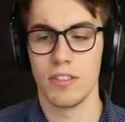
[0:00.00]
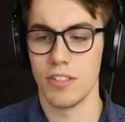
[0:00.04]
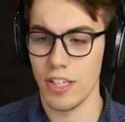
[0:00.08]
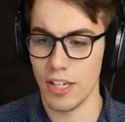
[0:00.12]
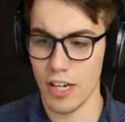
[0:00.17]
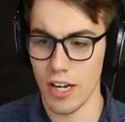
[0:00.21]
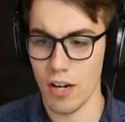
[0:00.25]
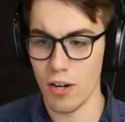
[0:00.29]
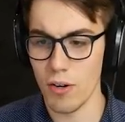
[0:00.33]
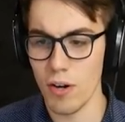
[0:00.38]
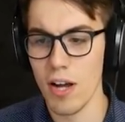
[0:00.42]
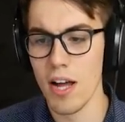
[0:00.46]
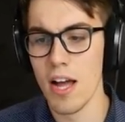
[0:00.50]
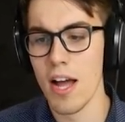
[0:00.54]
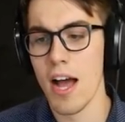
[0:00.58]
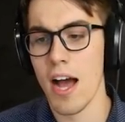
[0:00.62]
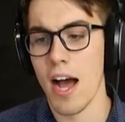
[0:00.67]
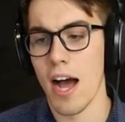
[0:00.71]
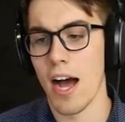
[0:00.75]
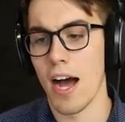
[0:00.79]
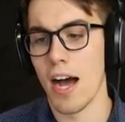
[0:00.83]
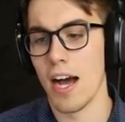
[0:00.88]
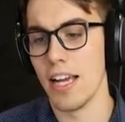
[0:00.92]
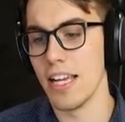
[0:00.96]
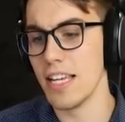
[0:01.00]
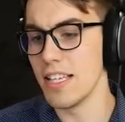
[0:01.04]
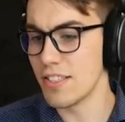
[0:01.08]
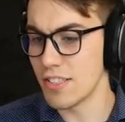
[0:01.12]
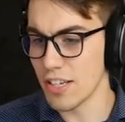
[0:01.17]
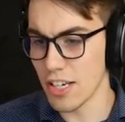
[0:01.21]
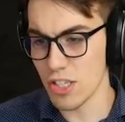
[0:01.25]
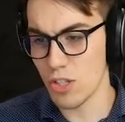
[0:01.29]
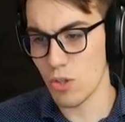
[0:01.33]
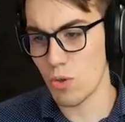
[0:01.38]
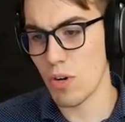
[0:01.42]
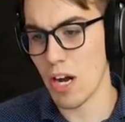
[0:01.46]
You know, uh, he
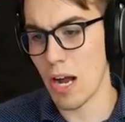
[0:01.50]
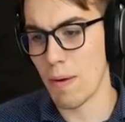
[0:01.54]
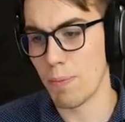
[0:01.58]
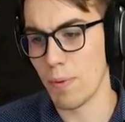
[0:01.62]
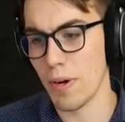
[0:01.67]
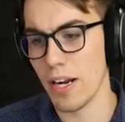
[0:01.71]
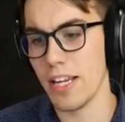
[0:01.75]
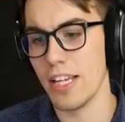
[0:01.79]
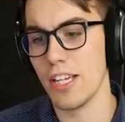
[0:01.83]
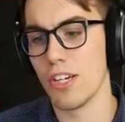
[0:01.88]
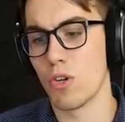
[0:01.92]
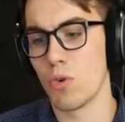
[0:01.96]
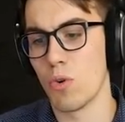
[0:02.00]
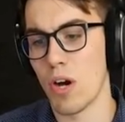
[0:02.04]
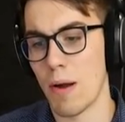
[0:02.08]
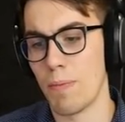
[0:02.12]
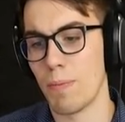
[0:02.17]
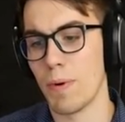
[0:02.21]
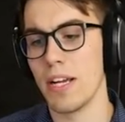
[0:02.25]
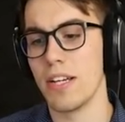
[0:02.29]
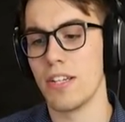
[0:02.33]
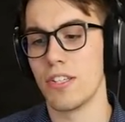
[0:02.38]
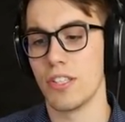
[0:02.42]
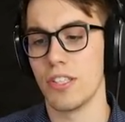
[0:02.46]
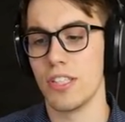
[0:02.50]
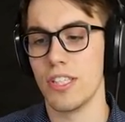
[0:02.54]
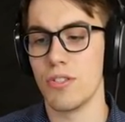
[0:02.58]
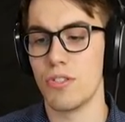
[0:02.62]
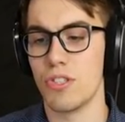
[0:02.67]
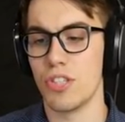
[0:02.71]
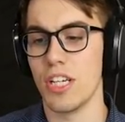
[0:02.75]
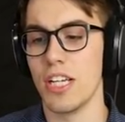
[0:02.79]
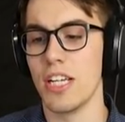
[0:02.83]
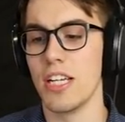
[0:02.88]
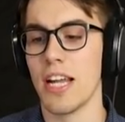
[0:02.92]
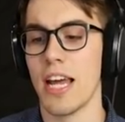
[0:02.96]
starts to cooperate. He'll cooperate until you
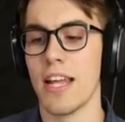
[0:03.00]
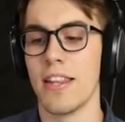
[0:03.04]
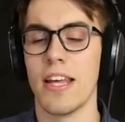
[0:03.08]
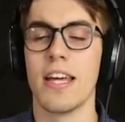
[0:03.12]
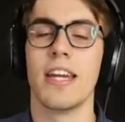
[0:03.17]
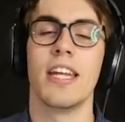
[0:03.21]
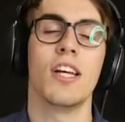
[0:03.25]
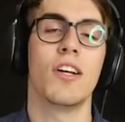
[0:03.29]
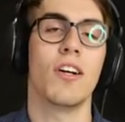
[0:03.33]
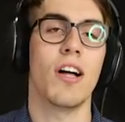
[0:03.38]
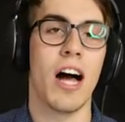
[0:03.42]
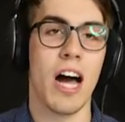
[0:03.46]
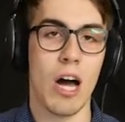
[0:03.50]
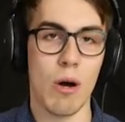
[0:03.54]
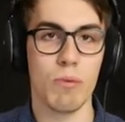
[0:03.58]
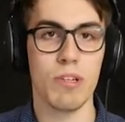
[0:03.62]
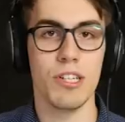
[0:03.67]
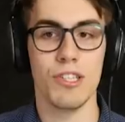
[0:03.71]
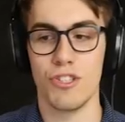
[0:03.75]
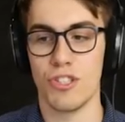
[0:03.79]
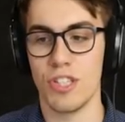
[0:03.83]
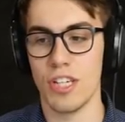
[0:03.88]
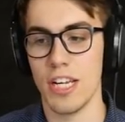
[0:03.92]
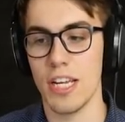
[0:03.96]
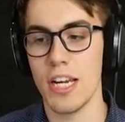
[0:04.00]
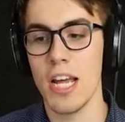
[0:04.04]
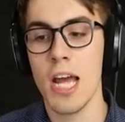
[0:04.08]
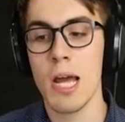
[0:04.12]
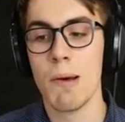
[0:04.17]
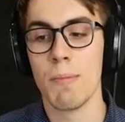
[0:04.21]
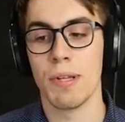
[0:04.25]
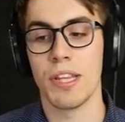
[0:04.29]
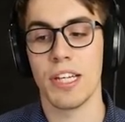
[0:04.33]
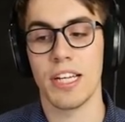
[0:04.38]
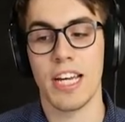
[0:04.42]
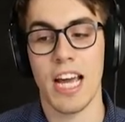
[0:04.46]
cheat, and then he'll always cheat.
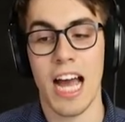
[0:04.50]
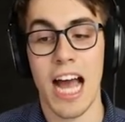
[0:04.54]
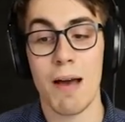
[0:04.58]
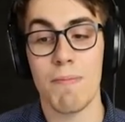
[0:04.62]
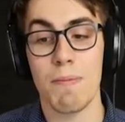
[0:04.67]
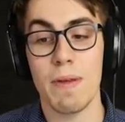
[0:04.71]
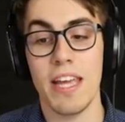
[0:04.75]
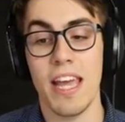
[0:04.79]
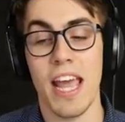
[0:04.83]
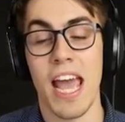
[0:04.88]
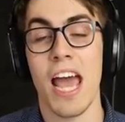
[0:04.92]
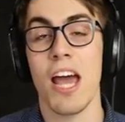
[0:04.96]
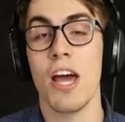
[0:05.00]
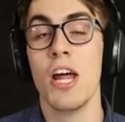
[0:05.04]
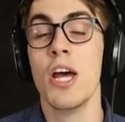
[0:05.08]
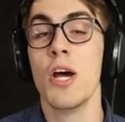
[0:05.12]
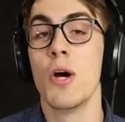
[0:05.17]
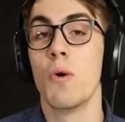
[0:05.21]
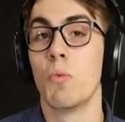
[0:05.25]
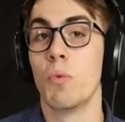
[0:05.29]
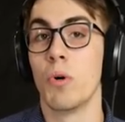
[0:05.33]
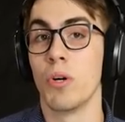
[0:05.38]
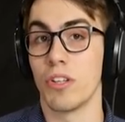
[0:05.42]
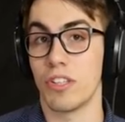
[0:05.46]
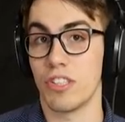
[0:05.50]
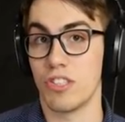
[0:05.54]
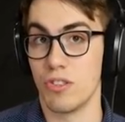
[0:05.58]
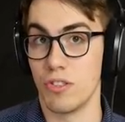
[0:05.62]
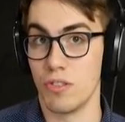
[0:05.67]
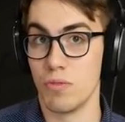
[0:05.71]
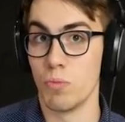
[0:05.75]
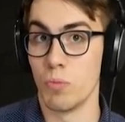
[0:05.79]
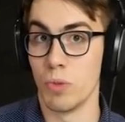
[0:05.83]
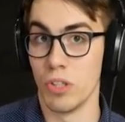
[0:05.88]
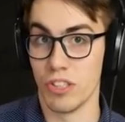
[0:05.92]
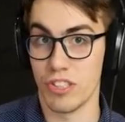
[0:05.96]
But the copycat will
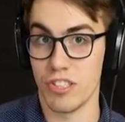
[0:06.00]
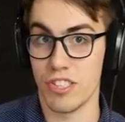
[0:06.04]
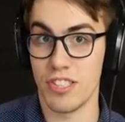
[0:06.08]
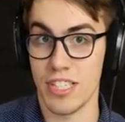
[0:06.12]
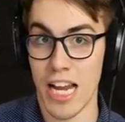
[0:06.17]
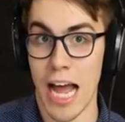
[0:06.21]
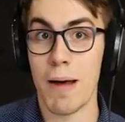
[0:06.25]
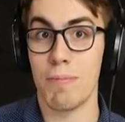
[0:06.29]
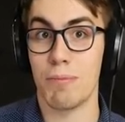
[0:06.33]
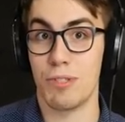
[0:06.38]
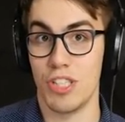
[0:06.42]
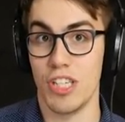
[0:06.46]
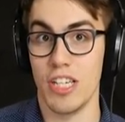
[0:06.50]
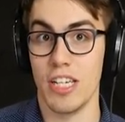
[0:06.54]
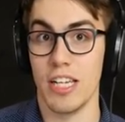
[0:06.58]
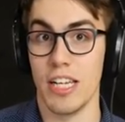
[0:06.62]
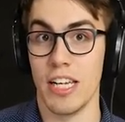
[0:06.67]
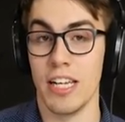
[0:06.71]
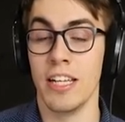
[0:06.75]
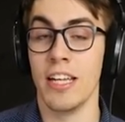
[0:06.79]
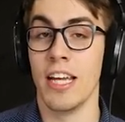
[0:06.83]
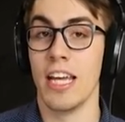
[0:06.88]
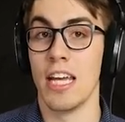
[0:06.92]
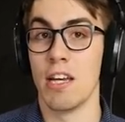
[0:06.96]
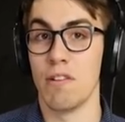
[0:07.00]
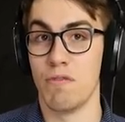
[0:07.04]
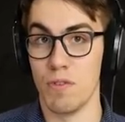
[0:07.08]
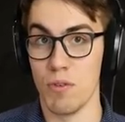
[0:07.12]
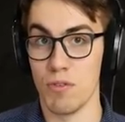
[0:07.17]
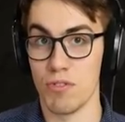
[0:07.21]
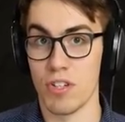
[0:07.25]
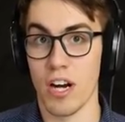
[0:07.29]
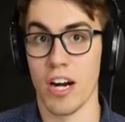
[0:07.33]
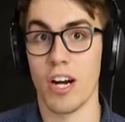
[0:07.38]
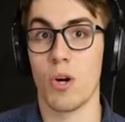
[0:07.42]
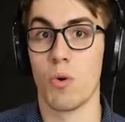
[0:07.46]
will stop cheating if
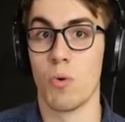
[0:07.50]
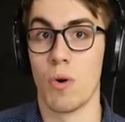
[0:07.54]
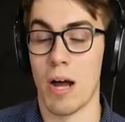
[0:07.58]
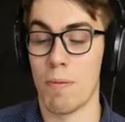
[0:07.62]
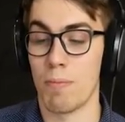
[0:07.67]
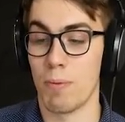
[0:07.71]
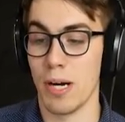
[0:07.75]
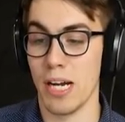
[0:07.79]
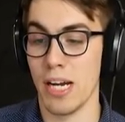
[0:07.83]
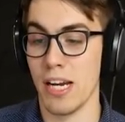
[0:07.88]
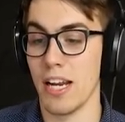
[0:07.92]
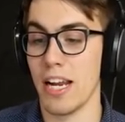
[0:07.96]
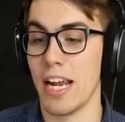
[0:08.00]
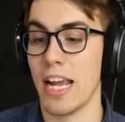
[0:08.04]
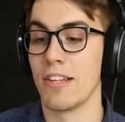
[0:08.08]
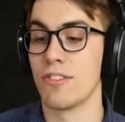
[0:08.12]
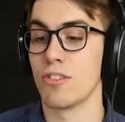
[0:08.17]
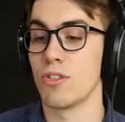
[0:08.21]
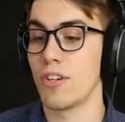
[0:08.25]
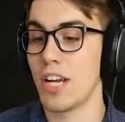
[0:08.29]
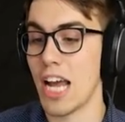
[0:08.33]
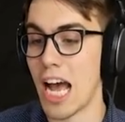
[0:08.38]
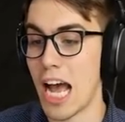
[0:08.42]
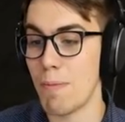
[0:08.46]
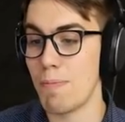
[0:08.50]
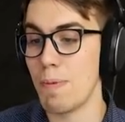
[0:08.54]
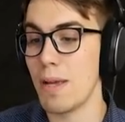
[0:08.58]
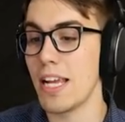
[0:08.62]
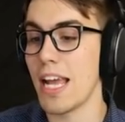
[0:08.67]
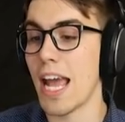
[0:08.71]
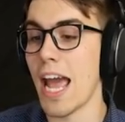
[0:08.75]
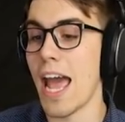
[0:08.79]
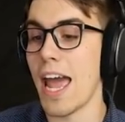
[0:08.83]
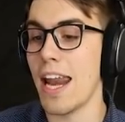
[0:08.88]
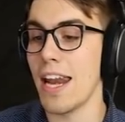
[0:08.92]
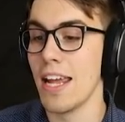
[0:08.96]
you start cooperating again. So
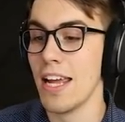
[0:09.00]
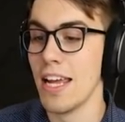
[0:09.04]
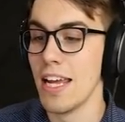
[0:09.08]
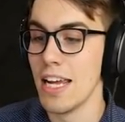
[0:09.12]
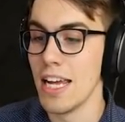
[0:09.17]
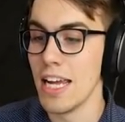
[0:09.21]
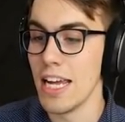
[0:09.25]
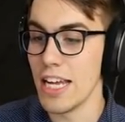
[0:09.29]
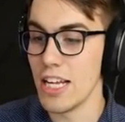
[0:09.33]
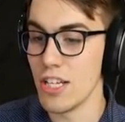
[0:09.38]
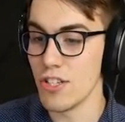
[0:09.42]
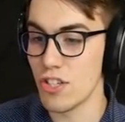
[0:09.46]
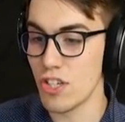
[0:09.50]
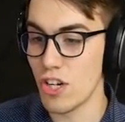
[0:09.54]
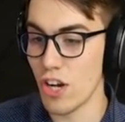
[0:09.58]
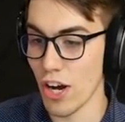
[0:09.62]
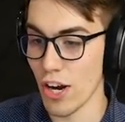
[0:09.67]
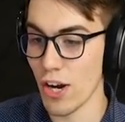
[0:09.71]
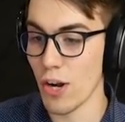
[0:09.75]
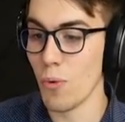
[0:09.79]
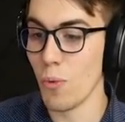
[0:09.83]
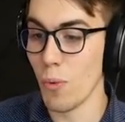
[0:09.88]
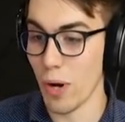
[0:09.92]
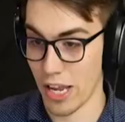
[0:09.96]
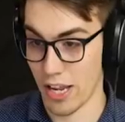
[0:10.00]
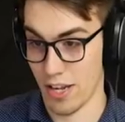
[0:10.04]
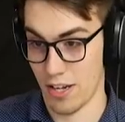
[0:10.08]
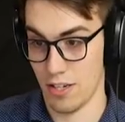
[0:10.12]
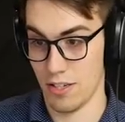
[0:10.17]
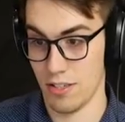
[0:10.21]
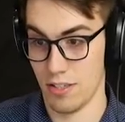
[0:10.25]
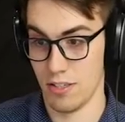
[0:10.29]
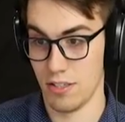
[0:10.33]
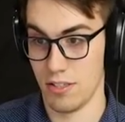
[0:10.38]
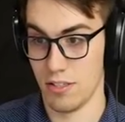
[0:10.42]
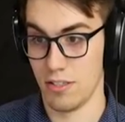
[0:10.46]
Copycat is gonna
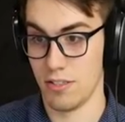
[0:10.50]
win.